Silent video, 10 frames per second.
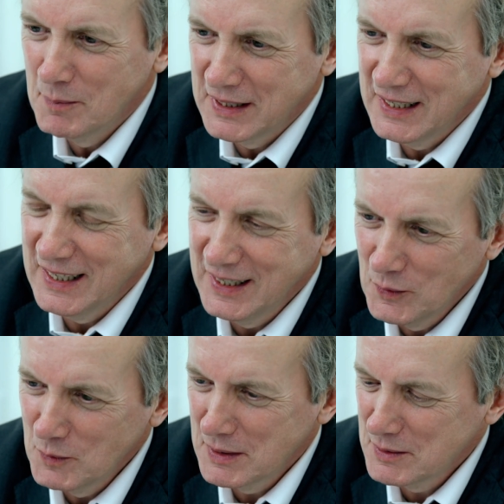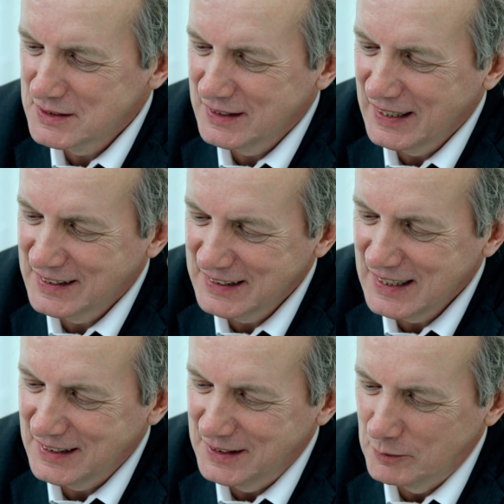But it almost
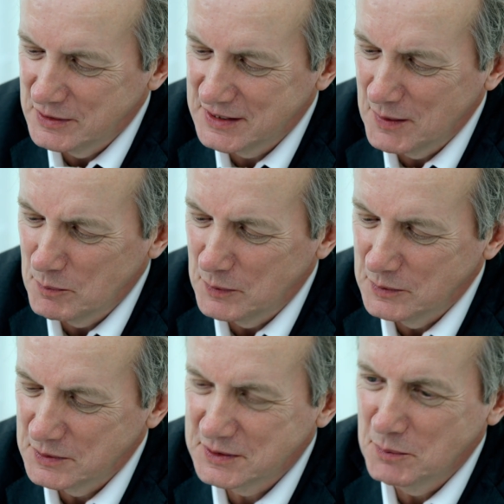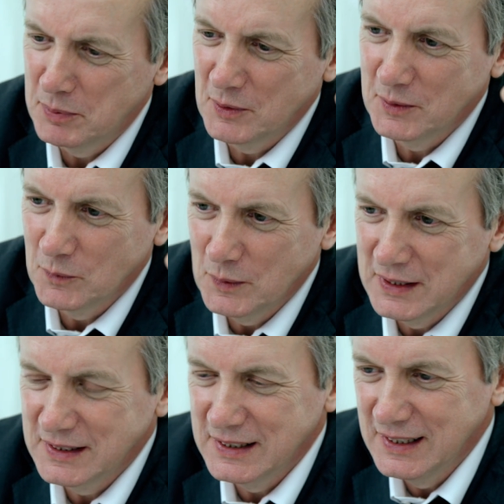exactly resembles the point
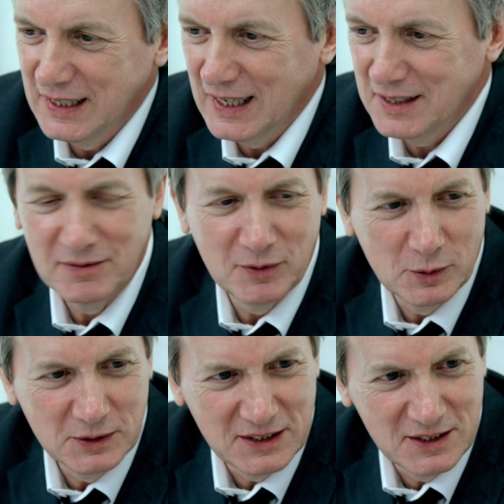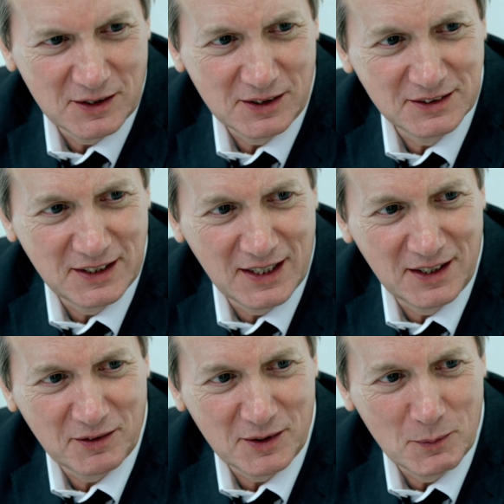where the A40 joins the
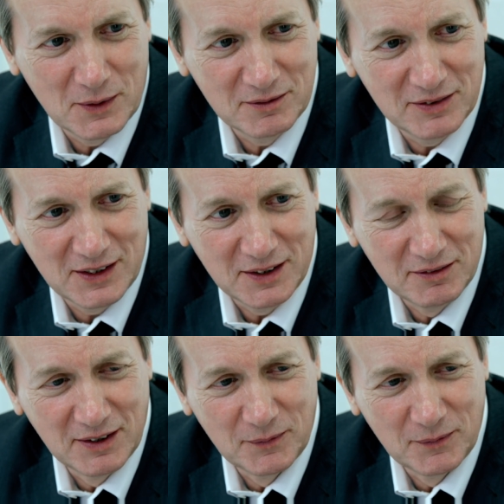A315.